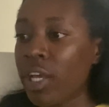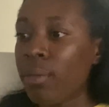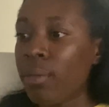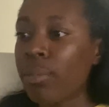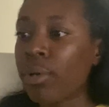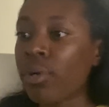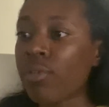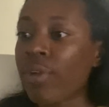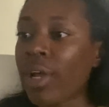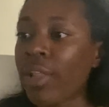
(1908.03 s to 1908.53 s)

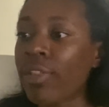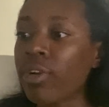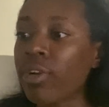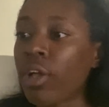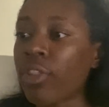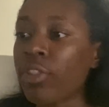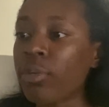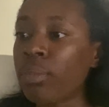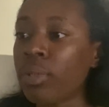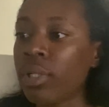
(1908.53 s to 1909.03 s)
but rather
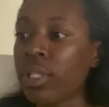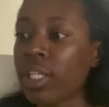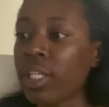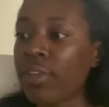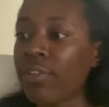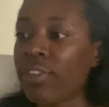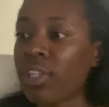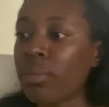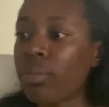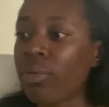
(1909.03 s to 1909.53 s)
on the
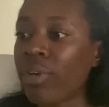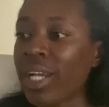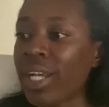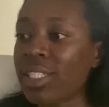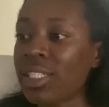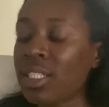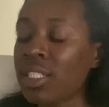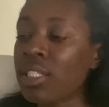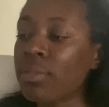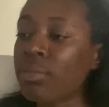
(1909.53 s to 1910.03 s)
belief that
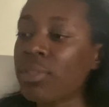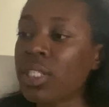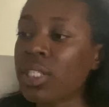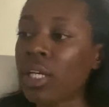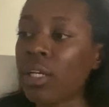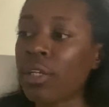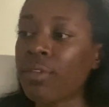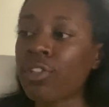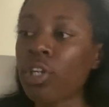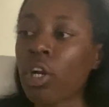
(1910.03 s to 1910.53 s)
prices
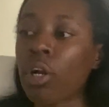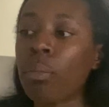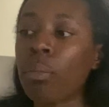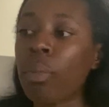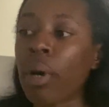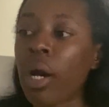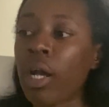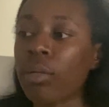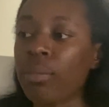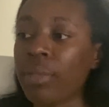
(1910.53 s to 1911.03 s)
themselves are
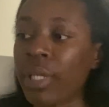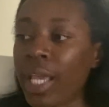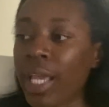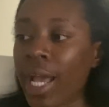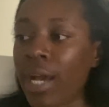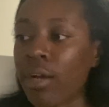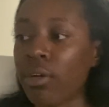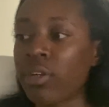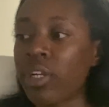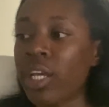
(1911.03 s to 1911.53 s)
bottoming
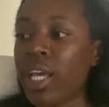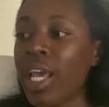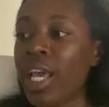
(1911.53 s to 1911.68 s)
out.